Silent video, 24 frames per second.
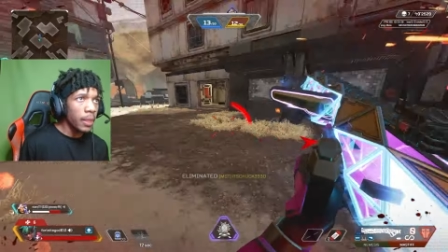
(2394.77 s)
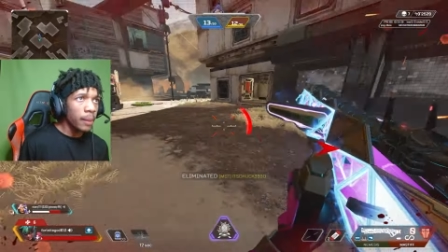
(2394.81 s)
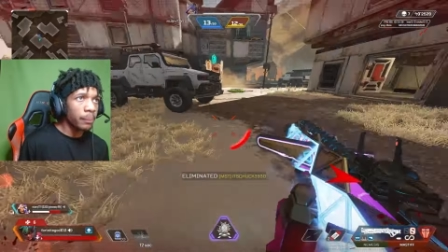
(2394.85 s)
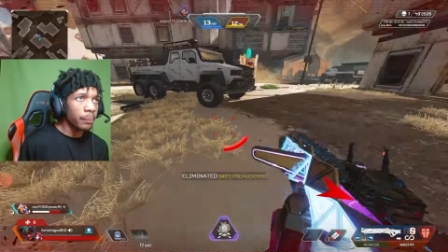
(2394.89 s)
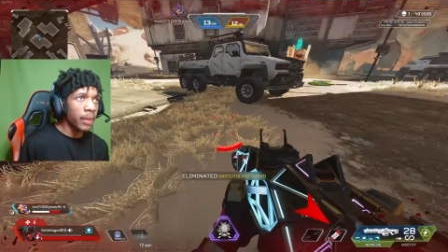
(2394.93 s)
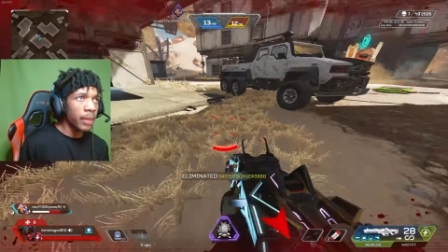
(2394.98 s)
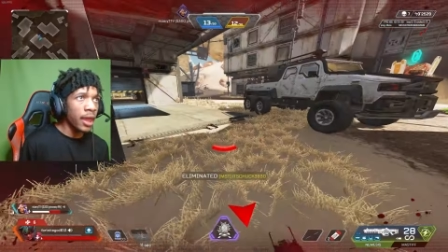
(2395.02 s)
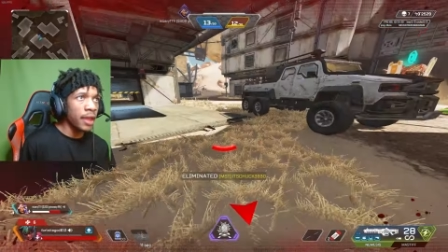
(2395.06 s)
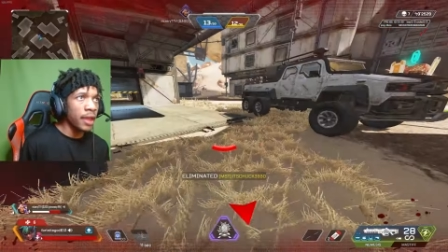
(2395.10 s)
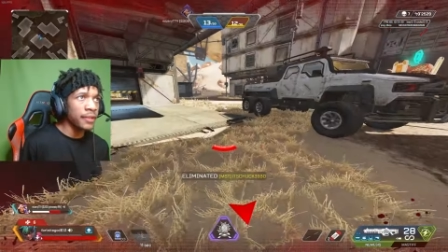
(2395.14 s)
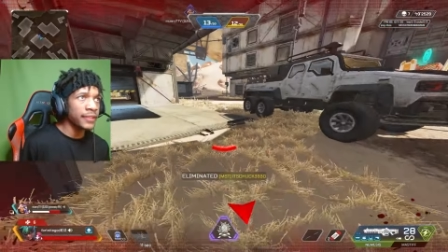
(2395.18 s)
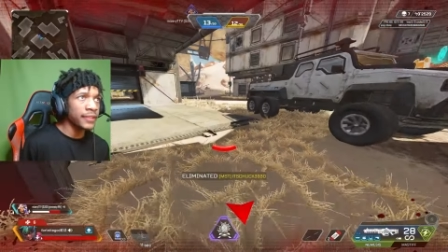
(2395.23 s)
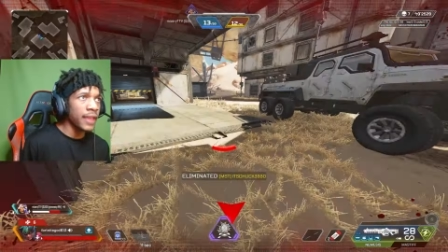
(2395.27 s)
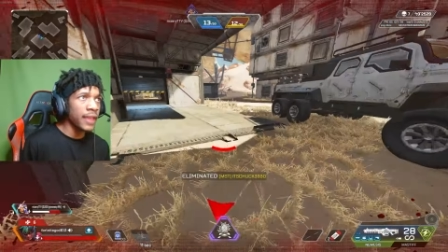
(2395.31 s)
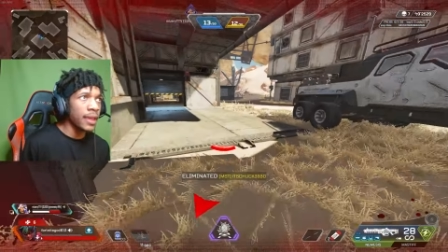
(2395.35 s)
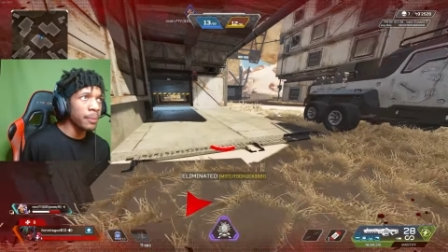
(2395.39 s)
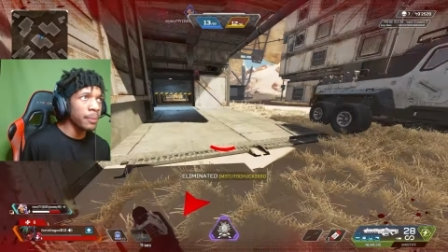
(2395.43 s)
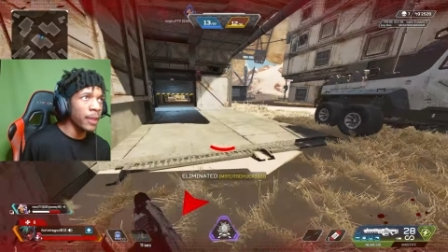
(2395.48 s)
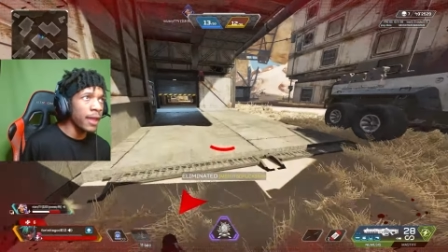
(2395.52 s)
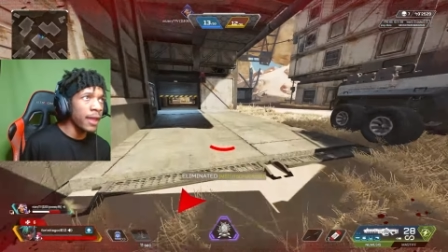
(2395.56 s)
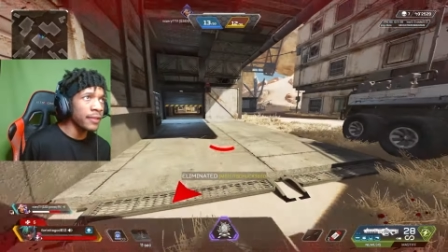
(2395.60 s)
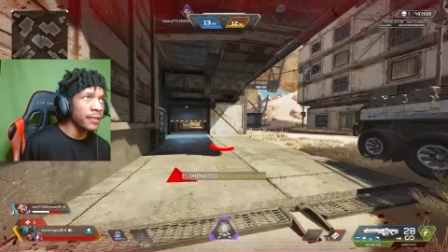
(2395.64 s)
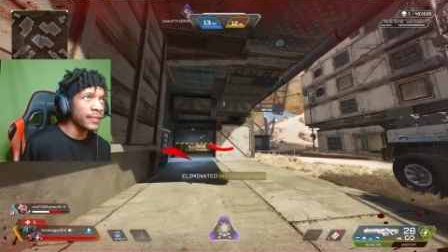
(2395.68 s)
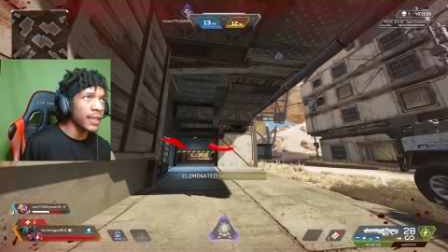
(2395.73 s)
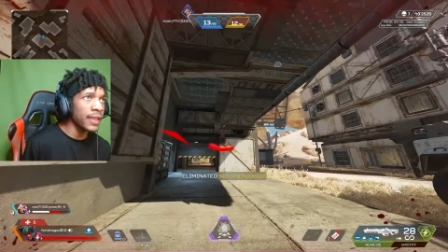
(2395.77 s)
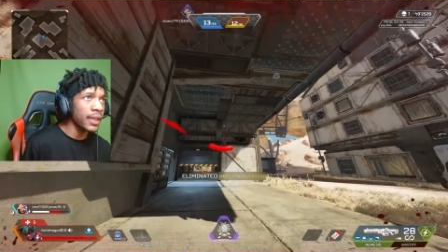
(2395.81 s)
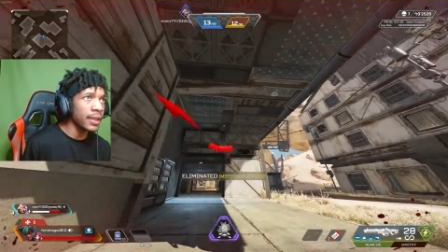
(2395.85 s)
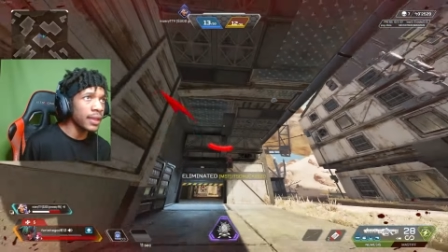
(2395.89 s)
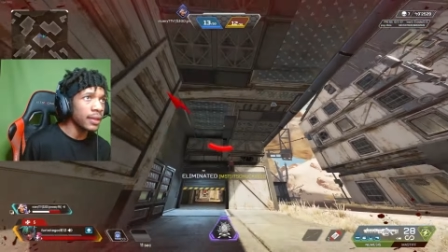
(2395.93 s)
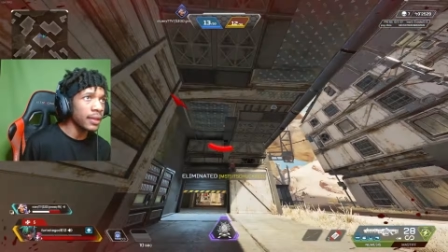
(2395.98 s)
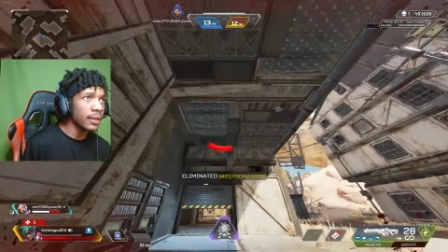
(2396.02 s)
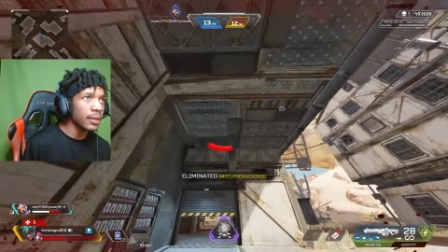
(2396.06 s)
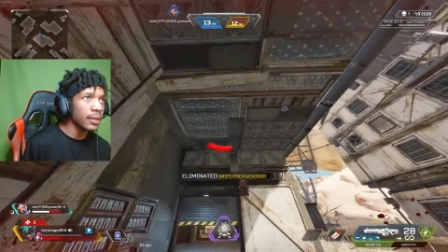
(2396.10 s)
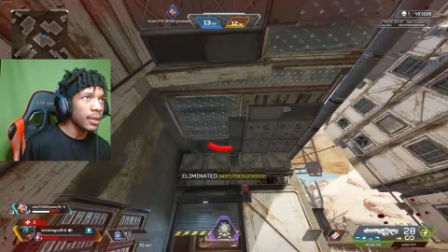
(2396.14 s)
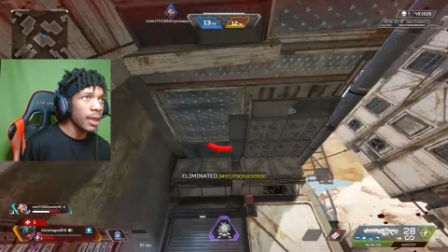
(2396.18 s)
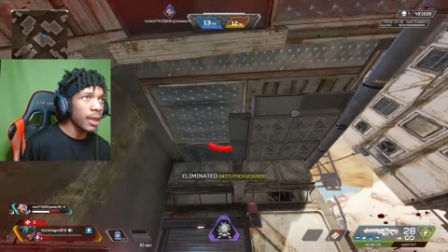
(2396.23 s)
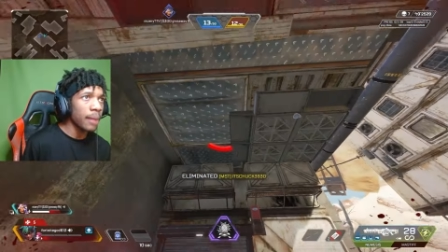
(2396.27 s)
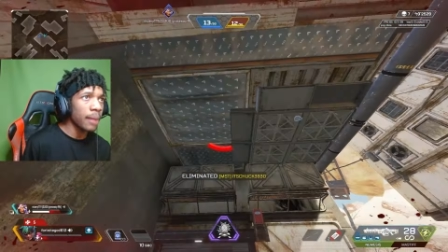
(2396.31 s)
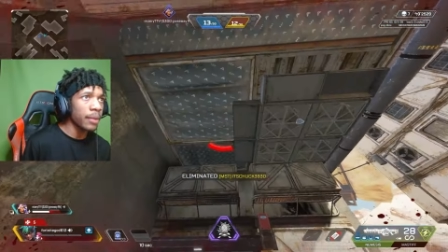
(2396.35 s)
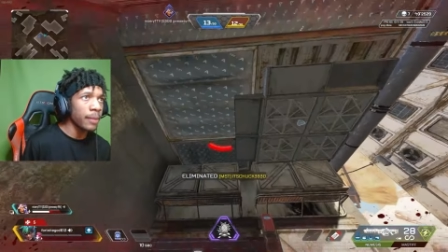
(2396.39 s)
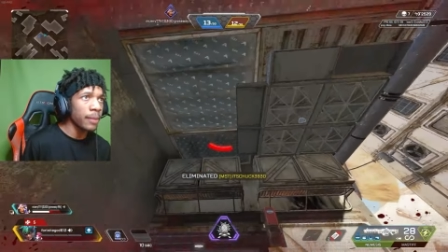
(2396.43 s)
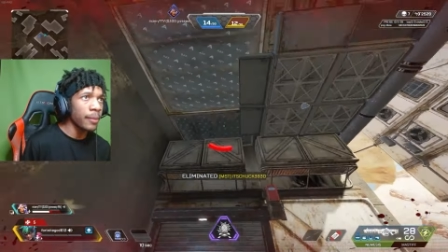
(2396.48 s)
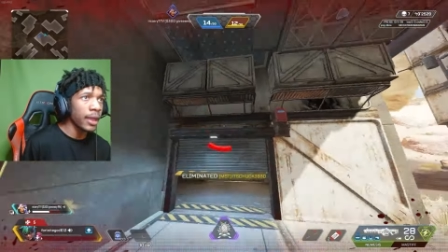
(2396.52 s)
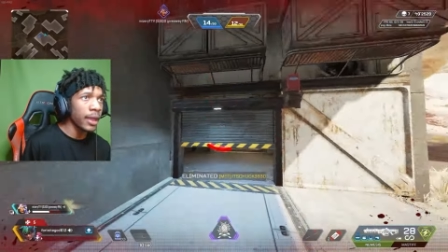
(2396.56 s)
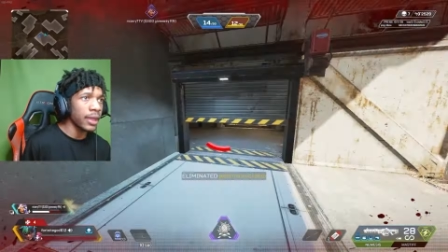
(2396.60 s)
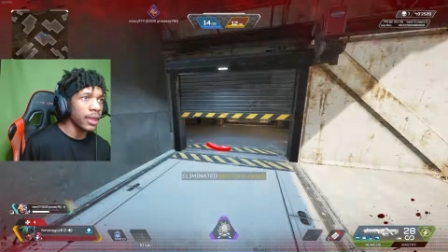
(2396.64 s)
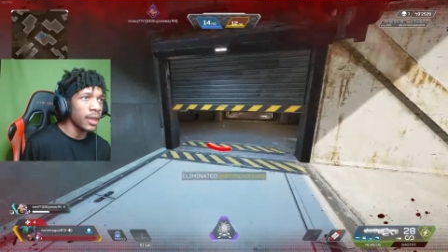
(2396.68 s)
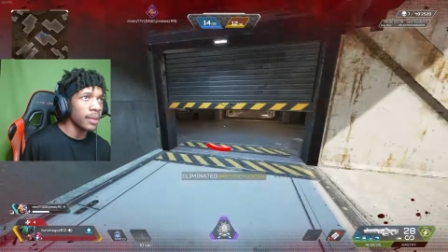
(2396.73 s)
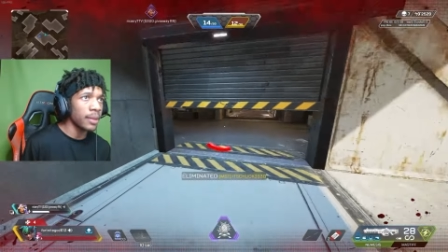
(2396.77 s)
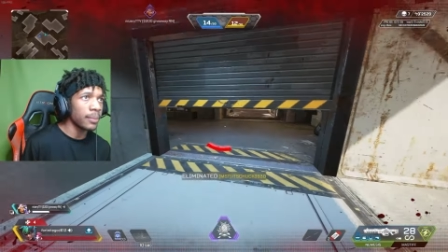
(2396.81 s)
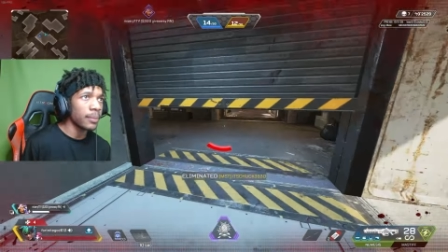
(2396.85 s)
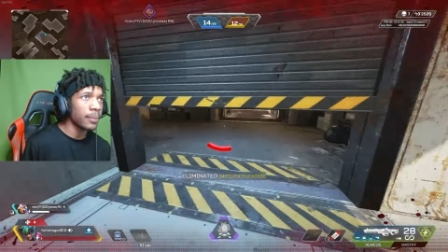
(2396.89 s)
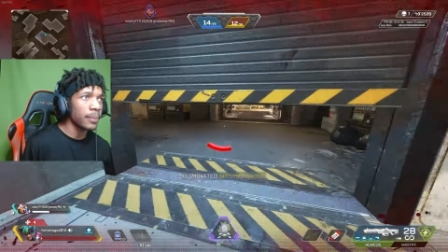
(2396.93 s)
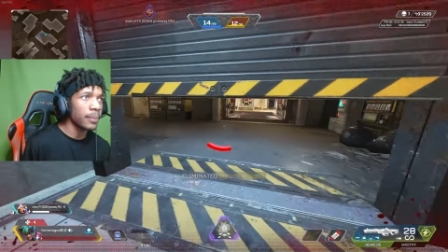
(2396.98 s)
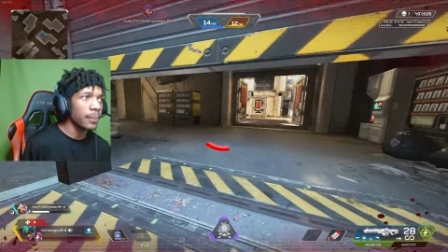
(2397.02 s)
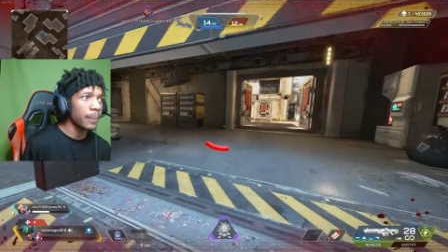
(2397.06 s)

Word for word: Bloodhound's dead, Bloodhound's dead. I'm coming back up.